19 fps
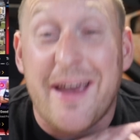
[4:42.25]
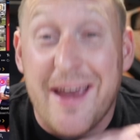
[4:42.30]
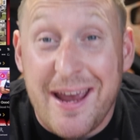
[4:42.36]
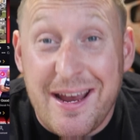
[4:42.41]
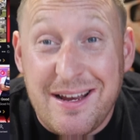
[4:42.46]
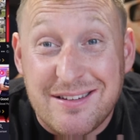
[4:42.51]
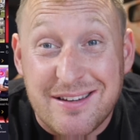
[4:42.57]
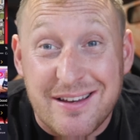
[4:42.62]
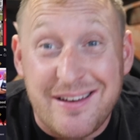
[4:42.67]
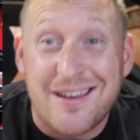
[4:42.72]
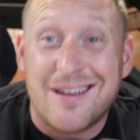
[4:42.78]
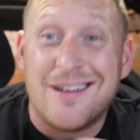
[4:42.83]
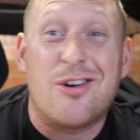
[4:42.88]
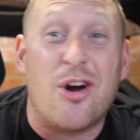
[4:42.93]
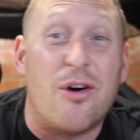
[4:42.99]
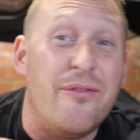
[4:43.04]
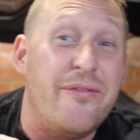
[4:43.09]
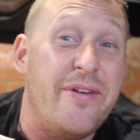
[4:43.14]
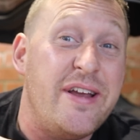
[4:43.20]
easy and
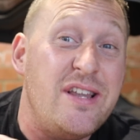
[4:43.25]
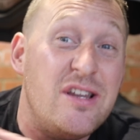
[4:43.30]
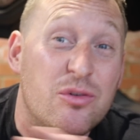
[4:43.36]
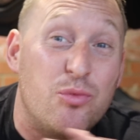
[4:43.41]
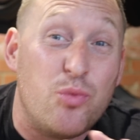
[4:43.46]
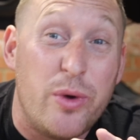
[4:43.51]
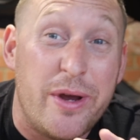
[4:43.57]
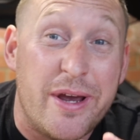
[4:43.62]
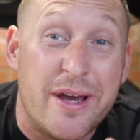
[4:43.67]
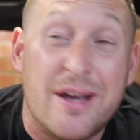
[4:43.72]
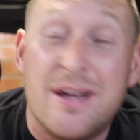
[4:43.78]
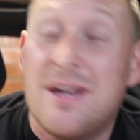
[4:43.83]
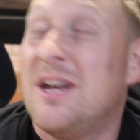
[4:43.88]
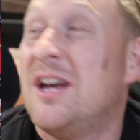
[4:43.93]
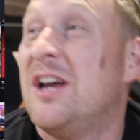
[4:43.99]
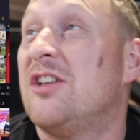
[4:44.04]
convenient way